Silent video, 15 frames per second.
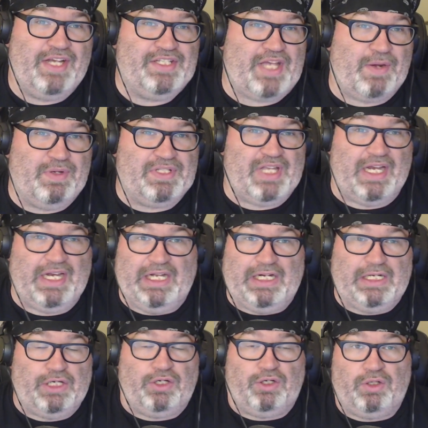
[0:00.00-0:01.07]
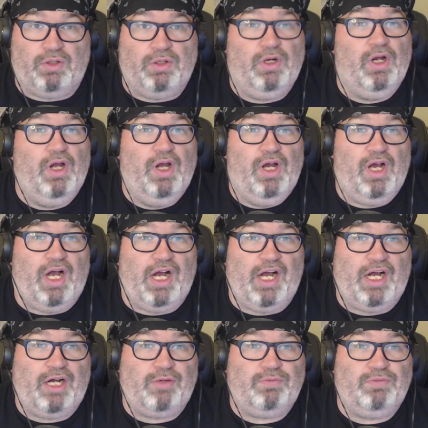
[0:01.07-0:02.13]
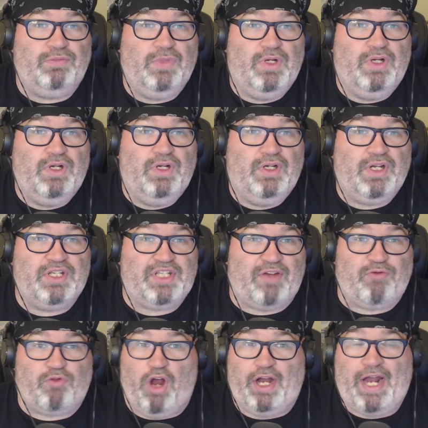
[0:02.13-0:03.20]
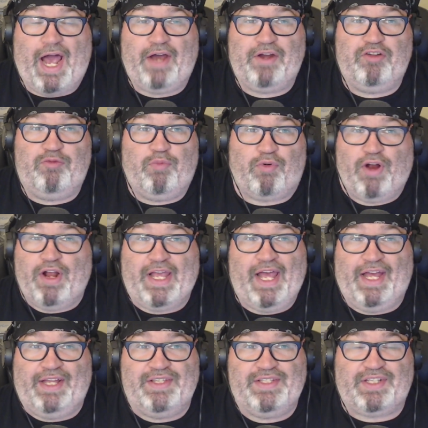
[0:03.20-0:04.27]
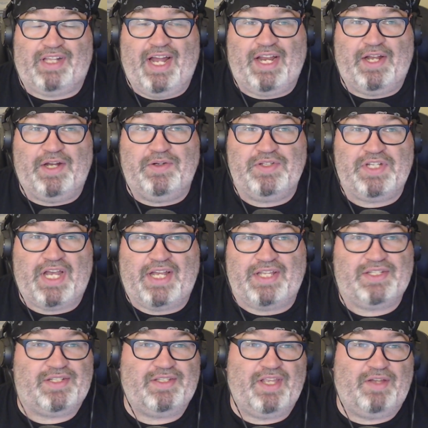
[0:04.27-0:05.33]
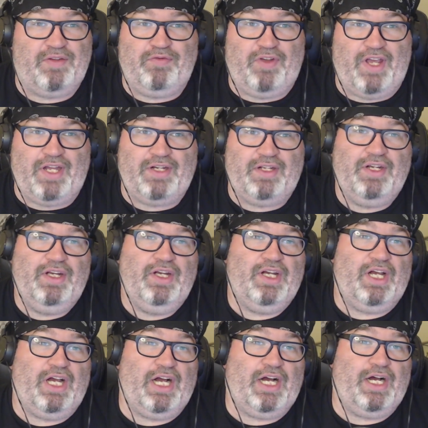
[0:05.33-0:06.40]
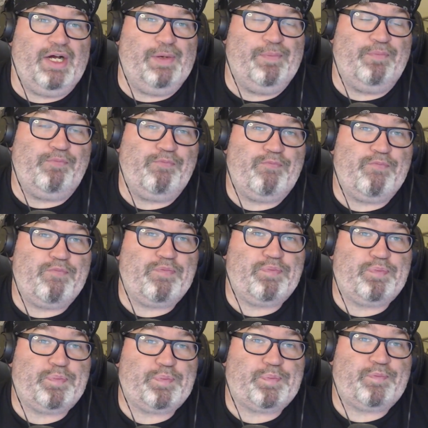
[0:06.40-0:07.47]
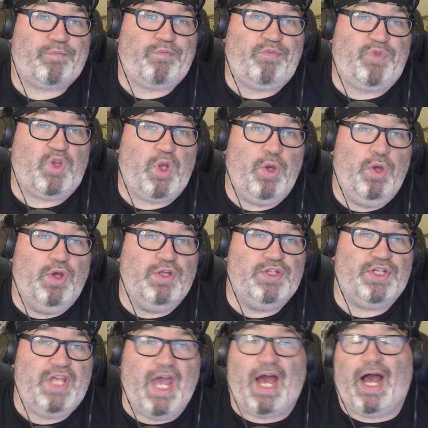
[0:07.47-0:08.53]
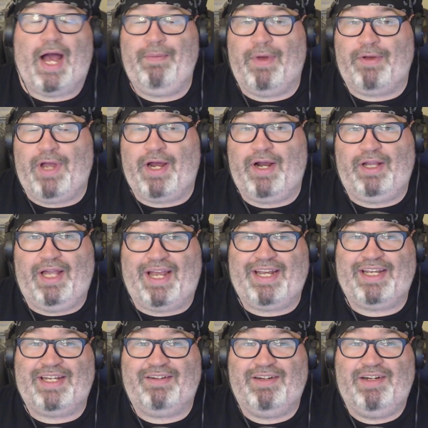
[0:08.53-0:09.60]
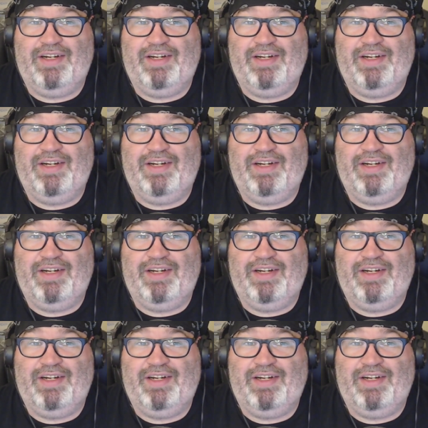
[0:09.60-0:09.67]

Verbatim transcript: because I was like, oh, um, because I've run out of BrickHeadz Lego sets that fit. Um, so yeah, I'm, I'm kind of like,